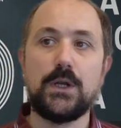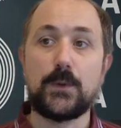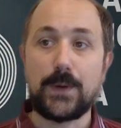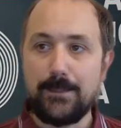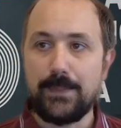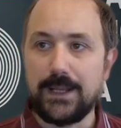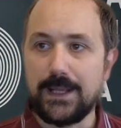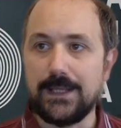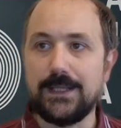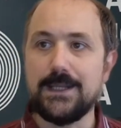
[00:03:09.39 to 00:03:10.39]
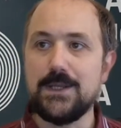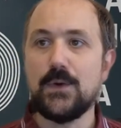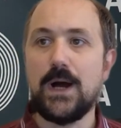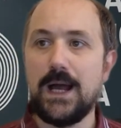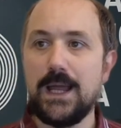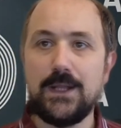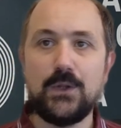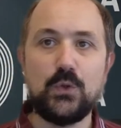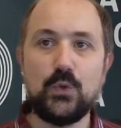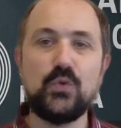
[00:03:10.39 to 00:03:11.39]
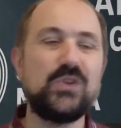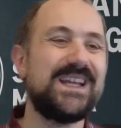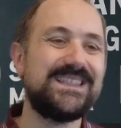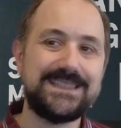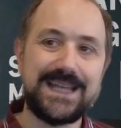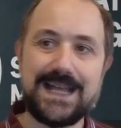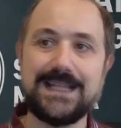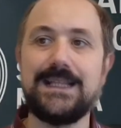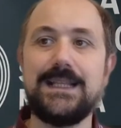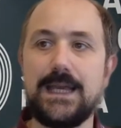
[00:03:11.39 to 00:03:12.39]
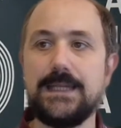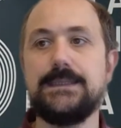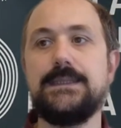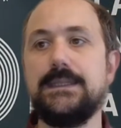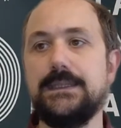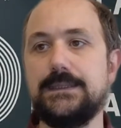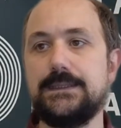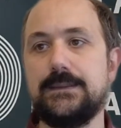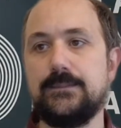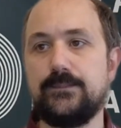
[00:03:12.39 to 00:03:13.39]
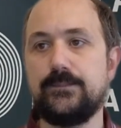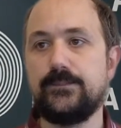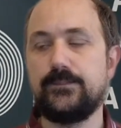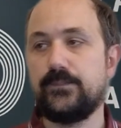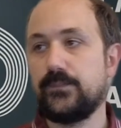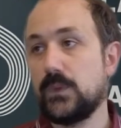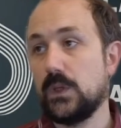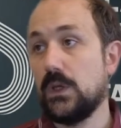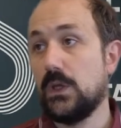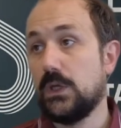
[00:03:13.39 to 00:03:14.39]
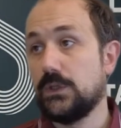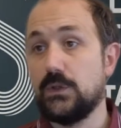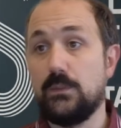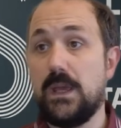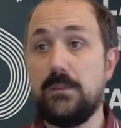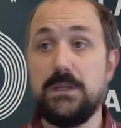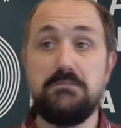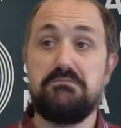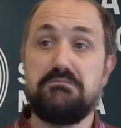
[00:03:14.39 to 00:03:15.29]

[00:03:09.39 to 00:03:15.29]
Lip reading: replicate the UI to look exactly as it is. So maybe